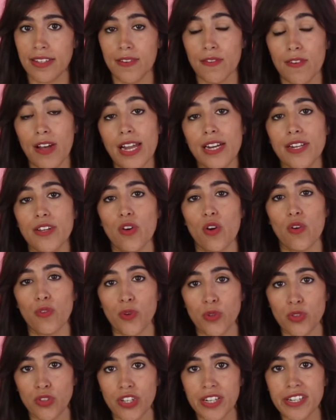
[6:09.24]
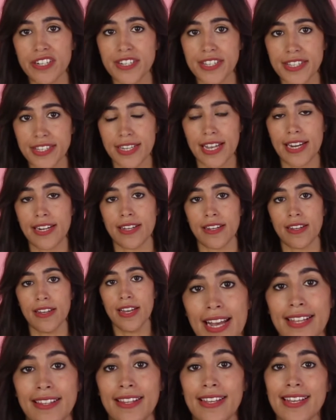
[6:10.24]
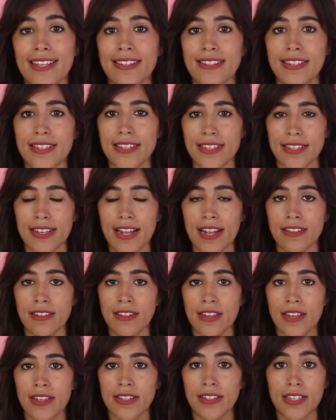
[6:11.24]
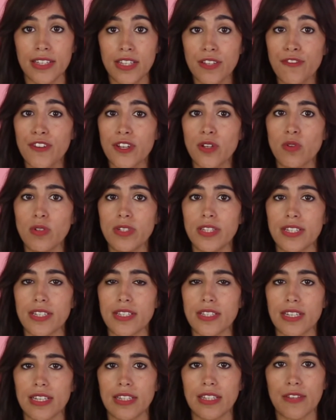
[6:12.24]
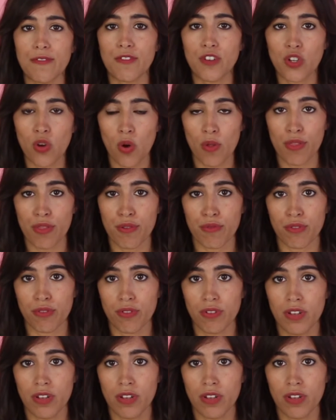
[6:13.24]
the value of what they are selling, and they understand the difficulties that they've gone through.